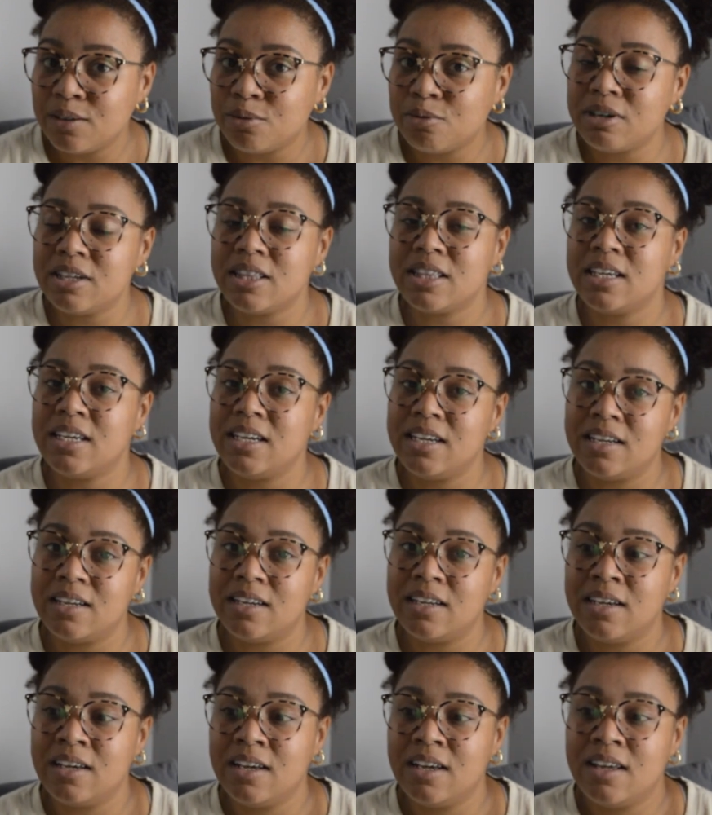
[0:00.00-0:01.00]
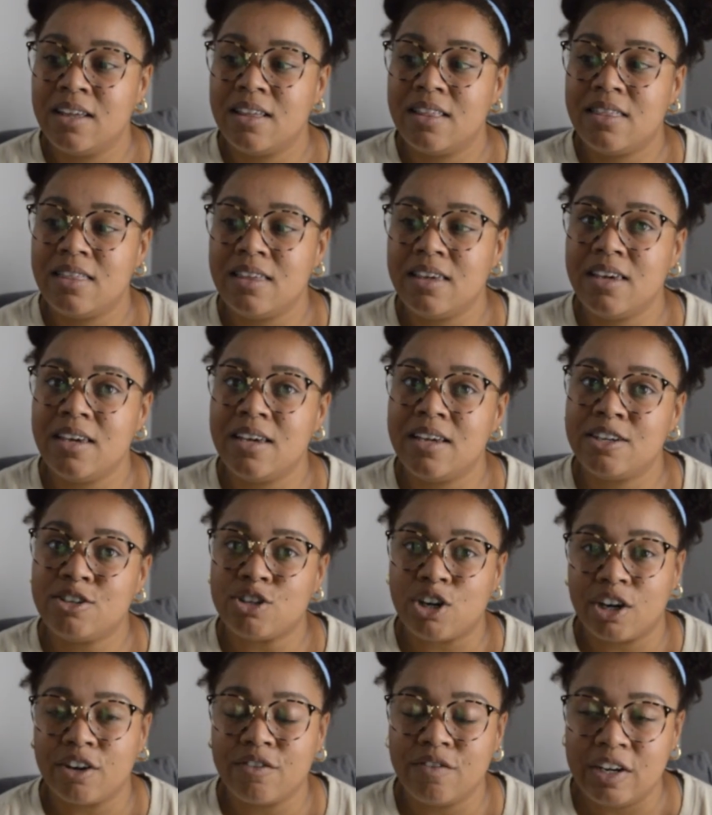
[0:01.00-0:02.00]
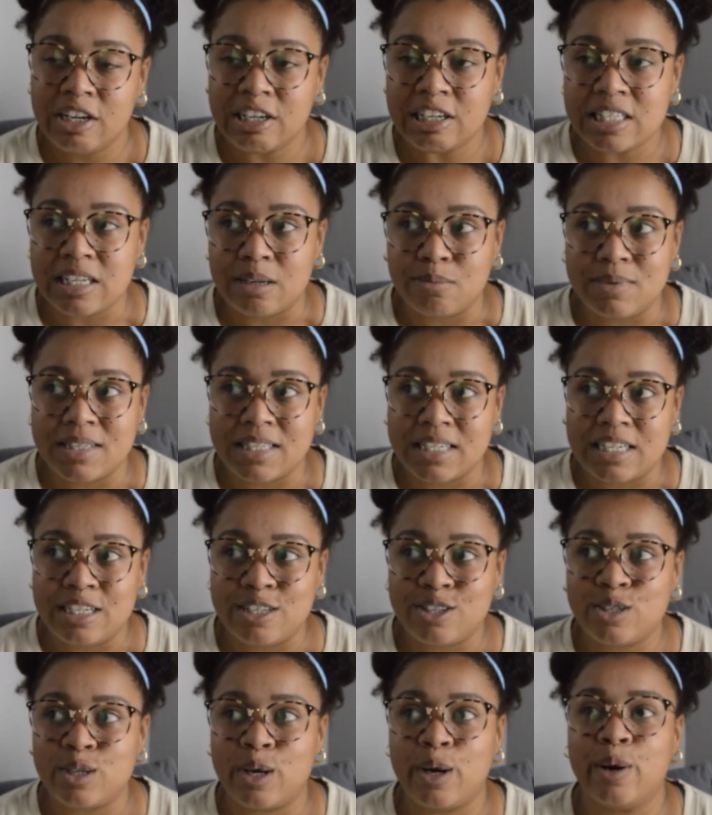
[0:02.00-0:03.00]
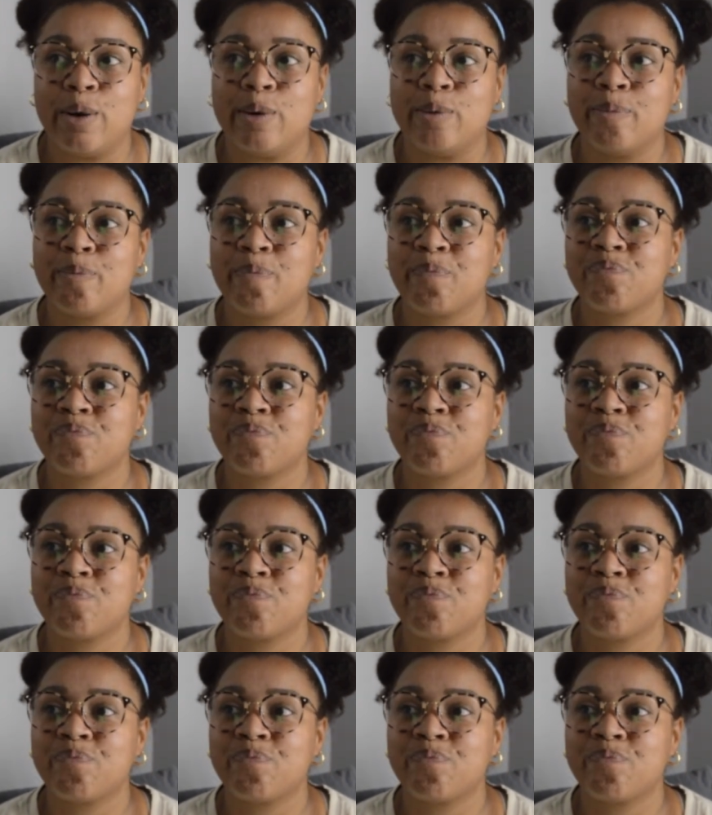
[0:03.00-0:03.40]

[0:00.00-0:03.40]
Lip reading: within the Dark Phoenix MC. So